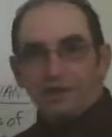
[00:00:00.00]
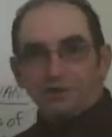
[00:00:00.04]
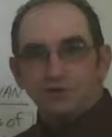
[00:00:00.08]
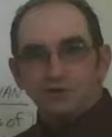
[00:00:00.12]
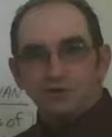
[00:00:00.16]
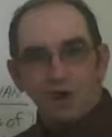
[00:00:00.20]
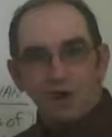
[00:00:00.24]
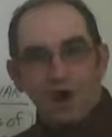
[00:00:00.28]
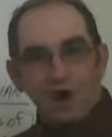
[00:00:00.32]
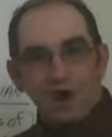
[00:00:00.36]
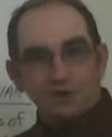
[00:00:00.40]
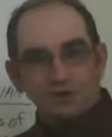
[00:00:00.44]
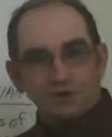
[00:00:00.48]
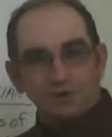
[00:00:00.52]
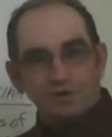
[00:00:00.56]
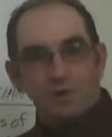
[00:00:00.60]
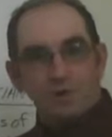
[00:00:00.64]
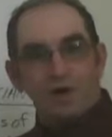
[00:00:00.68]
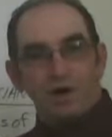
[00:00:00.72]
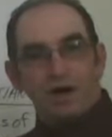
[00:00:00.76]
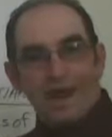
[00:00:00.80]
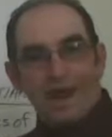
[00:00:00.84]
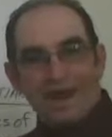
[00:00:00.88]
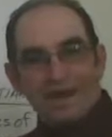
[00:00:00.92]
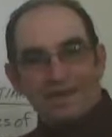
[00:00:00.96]

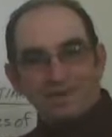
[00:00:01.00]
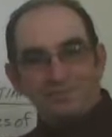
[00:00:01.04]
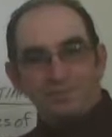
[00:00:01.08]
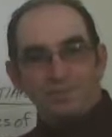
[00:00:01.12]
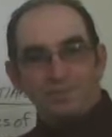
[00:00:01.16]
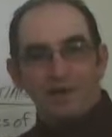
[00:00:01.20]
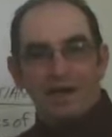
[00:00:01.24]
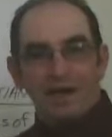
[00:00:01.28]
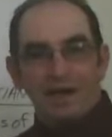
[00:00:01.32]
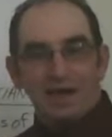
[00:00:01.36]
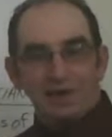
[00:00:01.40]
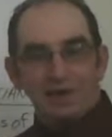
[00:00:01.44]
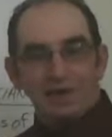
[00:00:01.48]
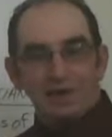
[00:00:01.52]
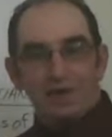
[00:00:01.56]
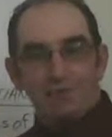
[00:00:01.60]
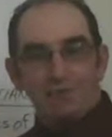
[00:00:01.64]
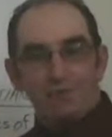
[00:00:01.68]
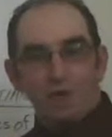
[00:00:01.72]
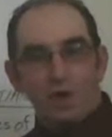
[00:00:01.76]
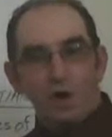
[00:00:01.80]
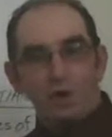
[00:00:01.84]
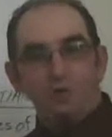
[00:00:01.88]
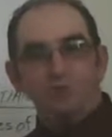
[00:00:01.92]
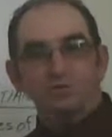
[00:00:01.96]
Joshua has been
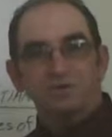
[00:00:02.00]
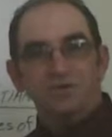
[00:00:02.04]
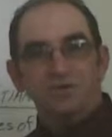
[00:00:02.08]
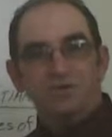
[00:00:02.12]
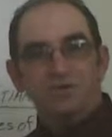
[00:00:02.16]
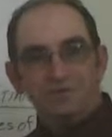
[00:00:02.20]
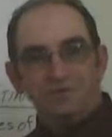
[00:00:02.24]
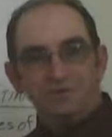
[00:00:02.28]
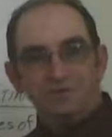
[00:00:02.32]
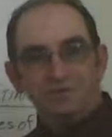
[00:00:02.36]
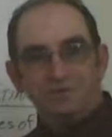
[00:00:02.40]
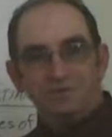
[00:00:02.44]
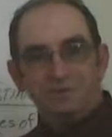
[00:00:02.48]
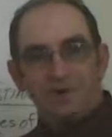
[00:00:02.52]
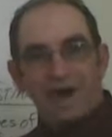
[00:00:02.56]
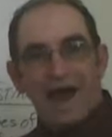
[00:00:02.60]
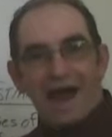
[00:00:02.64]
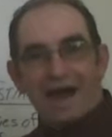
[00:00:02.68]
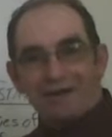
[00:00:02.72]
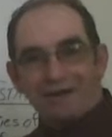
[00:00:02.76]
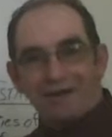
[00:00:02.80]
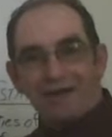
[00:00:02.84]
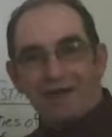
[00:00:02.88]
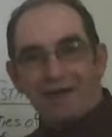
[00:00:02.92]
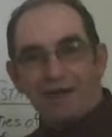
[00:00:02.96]
Moses'
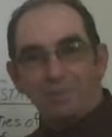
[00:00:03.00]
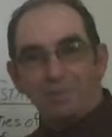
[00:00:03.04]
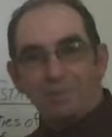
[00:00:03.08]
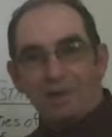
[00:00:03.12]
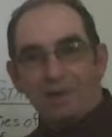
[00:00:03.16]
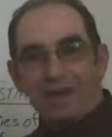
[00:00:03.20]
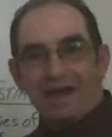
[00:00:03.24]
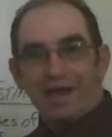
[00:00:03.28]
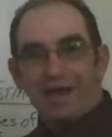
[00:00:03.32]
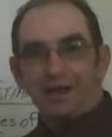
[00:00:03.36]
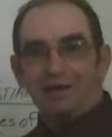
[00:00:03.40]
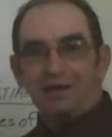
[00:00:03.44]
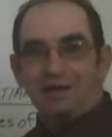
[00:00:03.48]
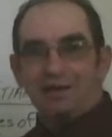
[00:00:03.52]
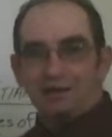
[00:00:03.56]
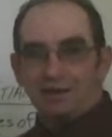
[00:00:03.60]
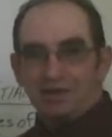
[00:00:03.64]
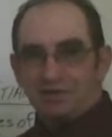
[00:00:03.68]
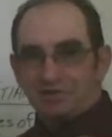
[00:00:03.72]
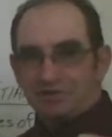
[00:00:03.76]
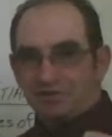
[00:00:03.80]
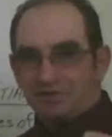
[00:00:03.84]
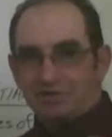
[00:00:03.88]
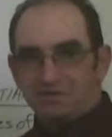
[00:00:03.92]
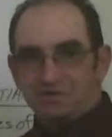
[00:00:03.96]
right-hand man,
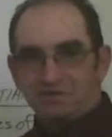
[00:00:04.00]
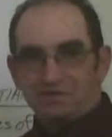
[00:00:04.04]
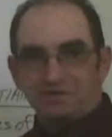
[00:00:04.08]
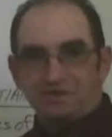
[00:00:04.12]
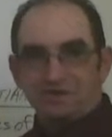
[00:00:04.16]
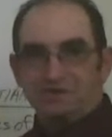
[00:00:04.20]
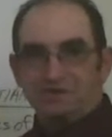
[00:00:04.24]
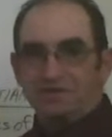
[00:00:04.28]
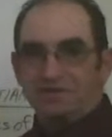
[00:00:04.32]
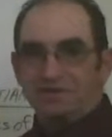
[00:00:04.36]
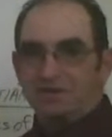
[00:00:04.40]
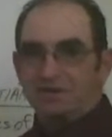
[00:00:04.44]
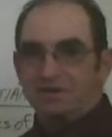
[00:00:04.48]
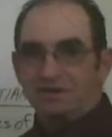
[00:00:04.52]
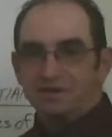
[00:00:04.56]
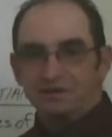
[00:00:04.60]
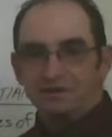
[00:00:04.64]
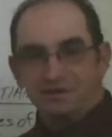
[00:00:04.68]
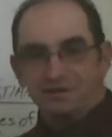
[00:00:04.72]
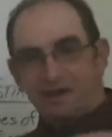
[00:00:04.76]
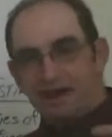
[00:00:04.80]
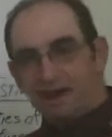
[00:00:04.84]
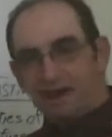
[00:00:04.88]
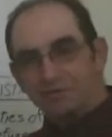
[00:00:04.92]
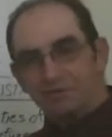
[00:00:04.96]
his assistant,
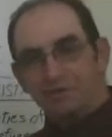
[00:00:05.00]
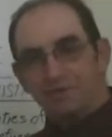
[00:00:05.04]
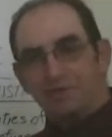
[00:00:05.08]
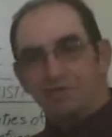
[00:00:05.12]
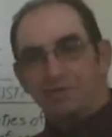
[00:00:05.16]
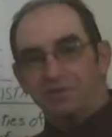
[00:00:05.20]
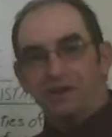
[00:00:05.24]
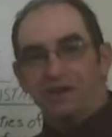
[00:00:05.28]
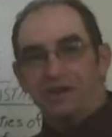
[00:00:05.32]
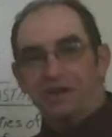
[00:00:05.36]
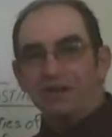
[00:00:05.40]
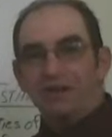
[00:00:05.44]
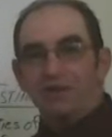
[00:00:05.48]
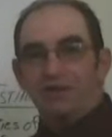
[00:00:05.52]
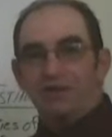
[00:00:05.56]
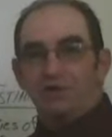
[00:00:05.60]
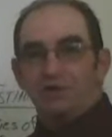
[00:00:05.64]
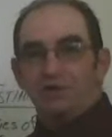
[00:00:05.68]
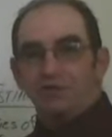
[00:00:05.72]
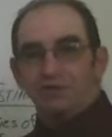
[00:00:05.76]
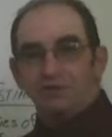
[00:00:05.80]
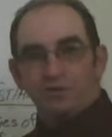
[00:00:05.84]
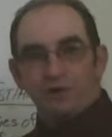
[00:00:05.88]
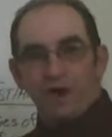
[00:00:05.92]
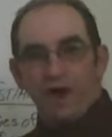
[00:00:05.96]
his everything
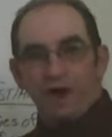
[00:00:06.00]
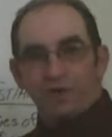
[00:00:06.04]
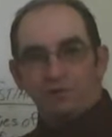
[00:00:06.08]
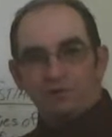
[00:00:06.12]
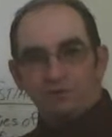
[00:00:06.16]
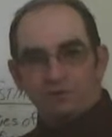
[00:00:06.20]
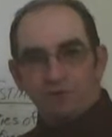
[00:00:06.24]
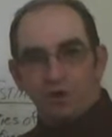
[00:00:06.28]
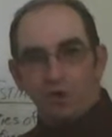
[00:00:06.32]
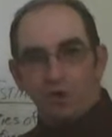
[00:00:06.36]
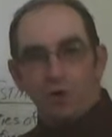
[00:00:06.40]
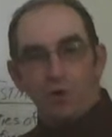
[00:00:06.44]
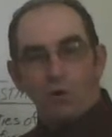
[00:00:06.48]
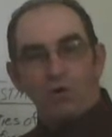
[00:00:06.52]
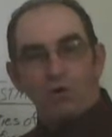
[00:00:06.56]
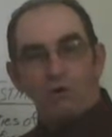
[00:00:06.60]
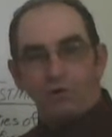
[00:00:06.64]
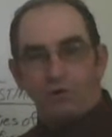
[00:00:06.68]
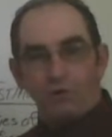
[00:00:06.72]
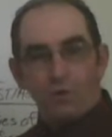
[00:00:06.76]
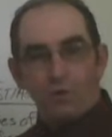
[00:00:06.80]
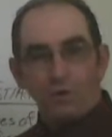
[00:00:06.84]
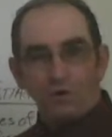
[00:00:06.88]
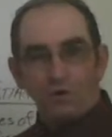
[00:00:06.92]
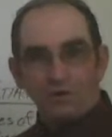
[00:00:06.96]
throughout this whole
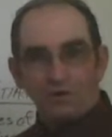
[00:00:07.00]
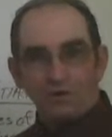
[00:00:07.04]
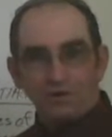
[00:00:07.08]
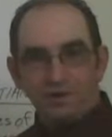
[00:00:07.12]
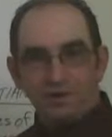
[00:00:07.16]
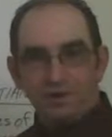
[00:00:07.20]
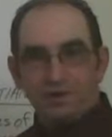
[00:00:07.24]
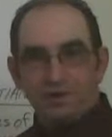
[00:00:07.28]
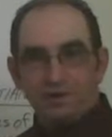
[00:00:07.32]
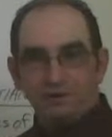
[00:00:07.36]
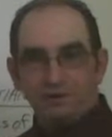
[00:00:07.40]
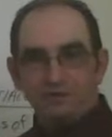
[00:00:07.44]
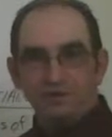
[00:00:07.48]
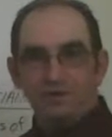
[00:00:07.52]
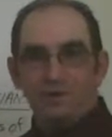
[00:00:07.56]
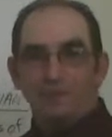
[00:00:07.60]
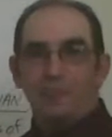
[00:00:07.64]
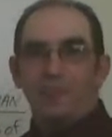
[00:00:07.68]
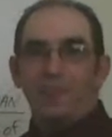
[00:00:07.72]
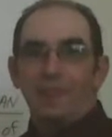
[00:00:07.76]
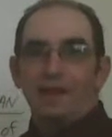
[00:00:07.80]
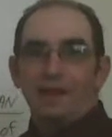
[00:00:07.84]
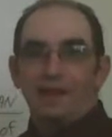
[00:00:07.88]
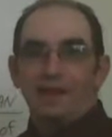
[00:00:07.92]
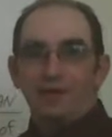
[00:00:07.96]
40 years.
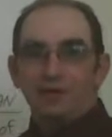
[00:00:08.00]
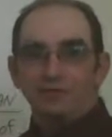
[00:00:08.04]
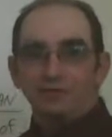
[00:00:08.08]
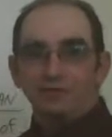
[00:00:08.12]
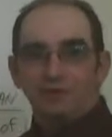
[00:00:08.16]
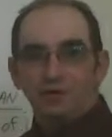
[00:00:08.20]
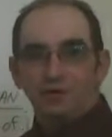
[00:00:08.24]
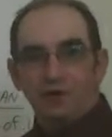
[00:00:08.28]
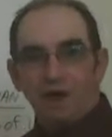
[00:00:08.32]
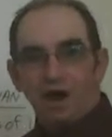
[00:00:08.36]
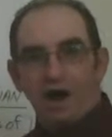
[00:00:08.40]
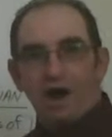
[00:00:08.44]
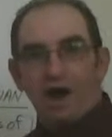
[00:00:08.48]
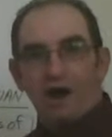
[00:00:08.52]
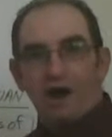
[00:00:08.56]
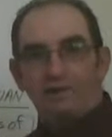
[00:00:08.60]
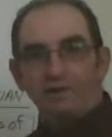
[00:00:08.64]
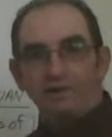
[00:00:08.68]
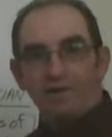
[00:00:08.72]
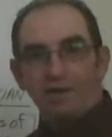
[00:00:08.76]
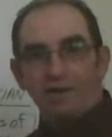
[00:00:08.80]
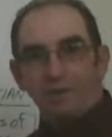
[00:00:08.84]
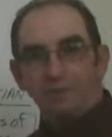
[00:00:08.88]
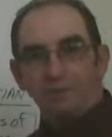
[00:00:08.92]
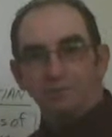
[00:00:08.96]
And so
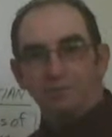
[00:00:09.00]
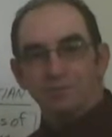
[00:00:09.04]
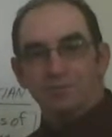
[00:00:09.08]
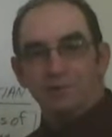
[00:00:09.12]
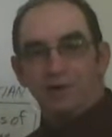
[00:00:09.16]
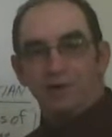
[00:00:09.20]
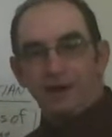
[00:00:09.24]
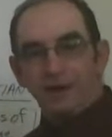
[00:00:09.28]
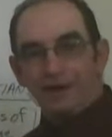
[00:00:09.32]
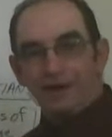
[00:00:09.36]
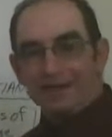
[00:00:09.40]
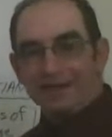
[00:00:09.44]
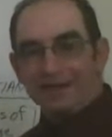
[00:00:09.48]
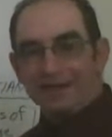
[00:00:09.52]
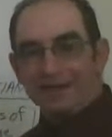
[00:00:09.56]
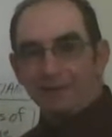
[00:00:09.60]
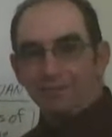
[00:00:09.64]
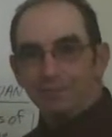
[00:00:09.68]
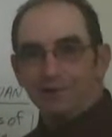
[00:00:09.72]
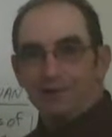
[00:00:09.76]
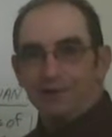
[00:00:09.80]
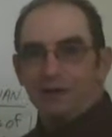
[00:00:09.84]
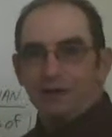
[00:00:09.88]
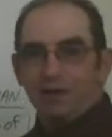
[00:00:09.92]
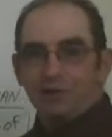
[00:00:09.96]
God comes upon
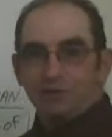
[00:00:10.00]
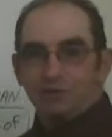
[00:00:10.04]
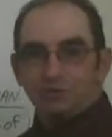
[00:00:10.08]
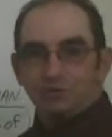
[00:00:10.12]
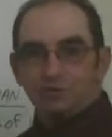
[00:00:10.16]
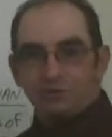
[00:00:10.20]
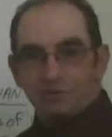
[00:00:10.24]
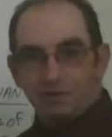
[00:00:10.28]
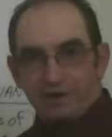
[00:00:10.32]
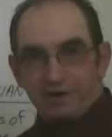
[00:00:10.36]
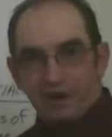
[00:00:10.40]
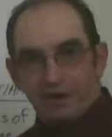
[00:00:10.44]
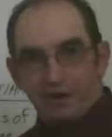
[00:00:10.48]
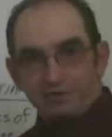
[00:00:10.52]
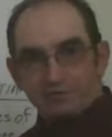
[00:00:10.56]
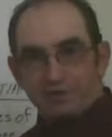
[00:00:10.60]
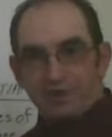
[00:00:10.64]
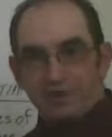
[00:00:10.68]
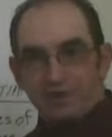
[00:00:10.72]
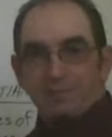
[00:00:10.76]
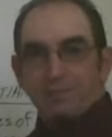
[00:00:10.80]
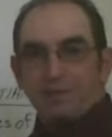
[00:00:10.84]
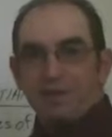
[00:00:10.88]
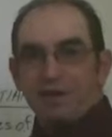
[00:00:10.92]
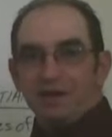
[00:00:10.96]
him, tells
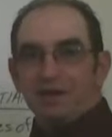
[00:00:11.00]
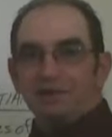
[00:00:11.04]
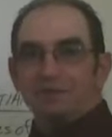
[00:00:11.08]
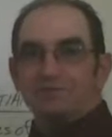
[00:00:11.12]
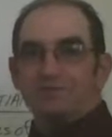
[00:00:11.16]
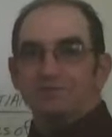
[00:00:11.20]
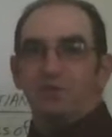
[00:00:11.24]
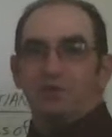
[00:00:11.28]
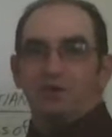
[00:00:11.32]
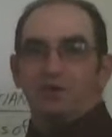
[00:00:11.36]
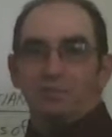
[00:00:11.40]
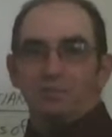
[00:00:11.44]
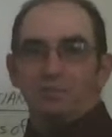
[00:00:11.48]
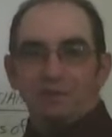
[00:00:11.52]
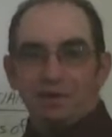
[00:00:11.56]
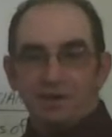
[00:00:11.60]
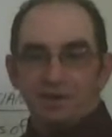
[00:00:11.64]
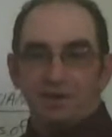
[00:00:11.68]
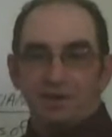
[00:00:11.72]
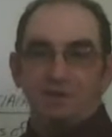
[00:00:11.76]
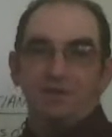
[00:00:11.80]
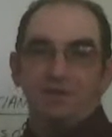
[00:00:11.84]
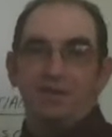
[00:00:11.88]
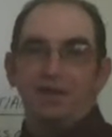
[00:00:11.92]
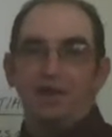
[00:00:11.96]
him he is going to be
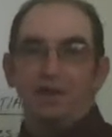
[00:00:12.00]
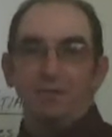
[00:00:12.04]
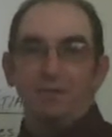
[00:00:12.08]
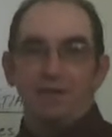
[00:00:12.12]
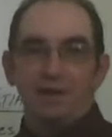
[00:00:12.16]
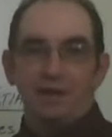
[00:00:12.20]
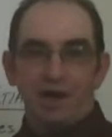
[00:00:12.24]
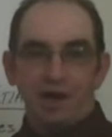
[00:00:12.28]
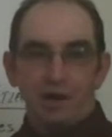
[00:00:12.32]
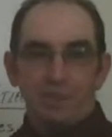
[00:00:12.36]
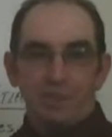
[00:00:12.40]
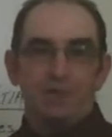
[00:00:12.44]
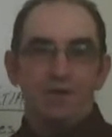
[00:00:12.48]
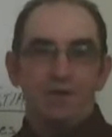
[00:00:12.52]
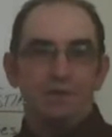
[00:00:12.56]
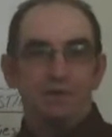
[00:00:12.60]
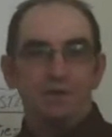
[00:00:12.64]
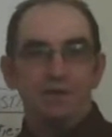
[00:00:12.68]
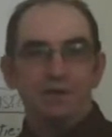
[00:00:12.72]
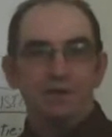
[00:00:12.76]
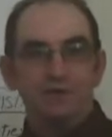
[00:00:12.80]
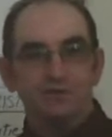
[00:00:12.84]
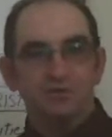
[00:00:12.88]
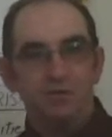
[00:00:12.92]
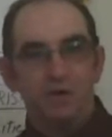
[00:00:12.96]
with him and help him.
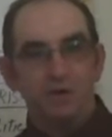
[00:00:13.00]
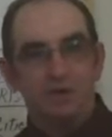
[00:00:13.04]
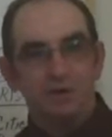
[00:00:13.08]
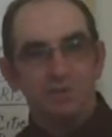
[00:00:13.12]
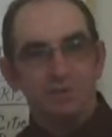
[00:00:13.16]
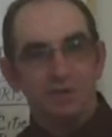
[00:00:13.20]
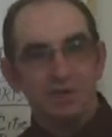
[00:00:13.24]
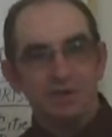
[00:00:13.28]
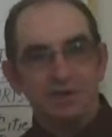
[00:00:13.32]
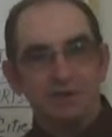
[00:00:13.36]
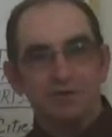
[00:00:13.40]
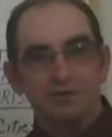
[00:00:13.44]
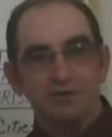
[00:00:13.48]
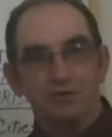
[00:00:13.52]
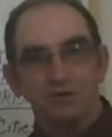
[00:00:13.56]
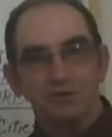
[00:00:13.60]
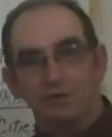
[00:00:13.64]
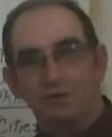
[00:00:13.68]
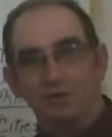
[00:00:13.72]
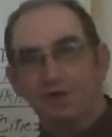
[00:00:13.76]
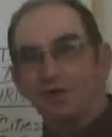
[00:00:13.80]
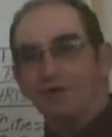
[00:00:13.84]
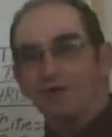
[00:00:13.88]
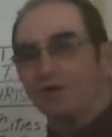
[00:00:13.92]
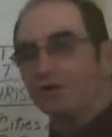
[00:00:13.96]
He's going to be the new
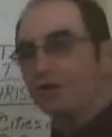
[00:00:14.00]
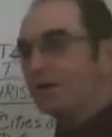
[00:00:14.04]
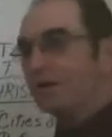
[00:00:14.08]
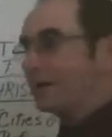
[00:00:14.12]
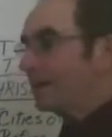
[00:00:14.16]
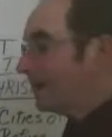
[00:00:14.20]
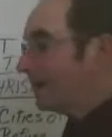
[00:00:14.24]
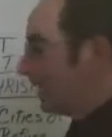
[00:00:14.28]
leader.